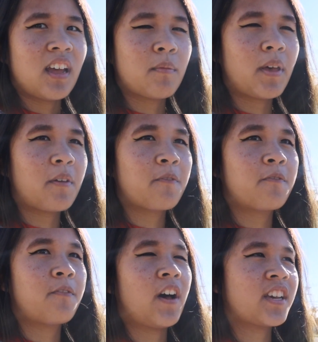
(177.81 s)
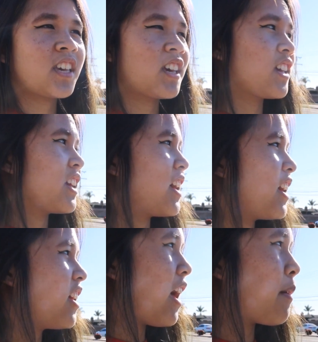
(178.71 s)
I'm like, oh fucking God.
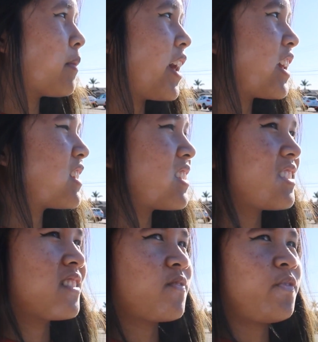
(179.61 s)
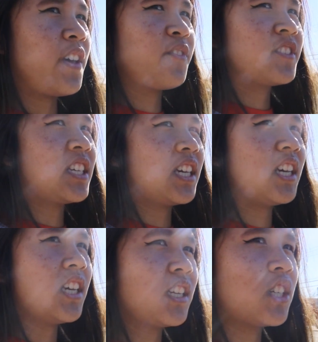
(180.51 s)
hell. I'm like 15.